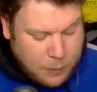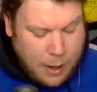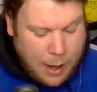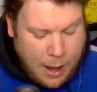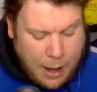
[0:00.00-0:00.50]

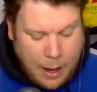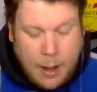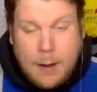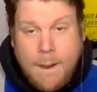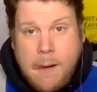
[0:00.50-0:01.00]
Uh,
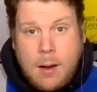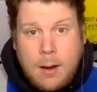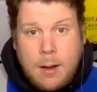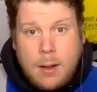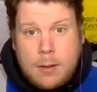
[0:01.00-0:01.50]

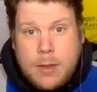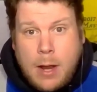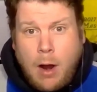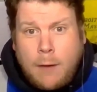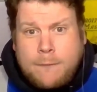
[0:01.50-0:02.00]

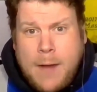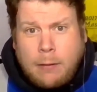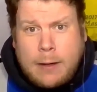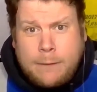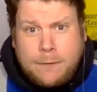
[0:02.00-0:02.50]
there are
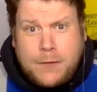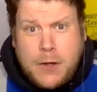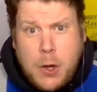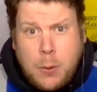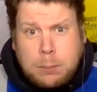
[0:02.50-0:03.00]
very
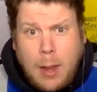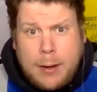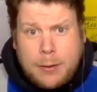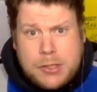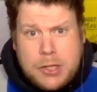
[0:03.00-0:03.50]
few
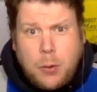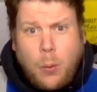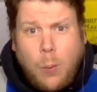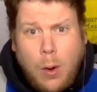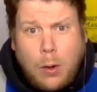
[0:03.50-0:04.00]
players in the
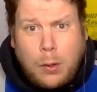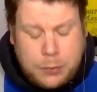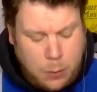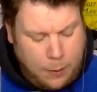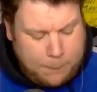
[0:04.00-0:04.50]
world
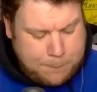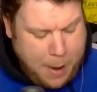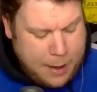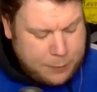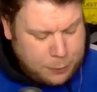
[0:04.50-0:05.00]
who are
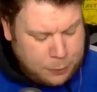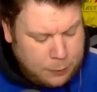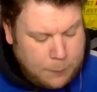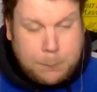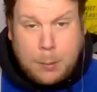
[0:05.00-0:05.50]

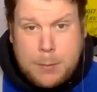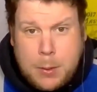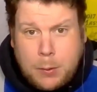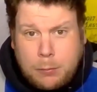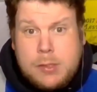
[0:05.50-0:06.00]
better
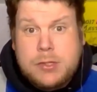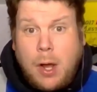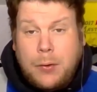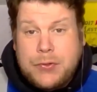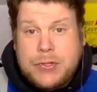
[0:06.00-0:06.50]
Bermuda
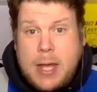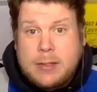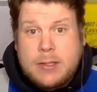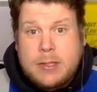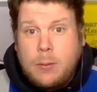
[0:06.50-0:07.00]
results than
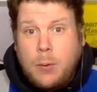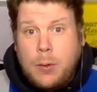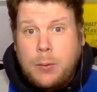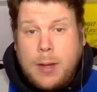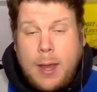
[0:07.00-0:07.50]

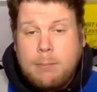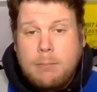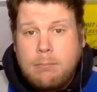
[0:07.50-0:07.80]
Siwoo Kim.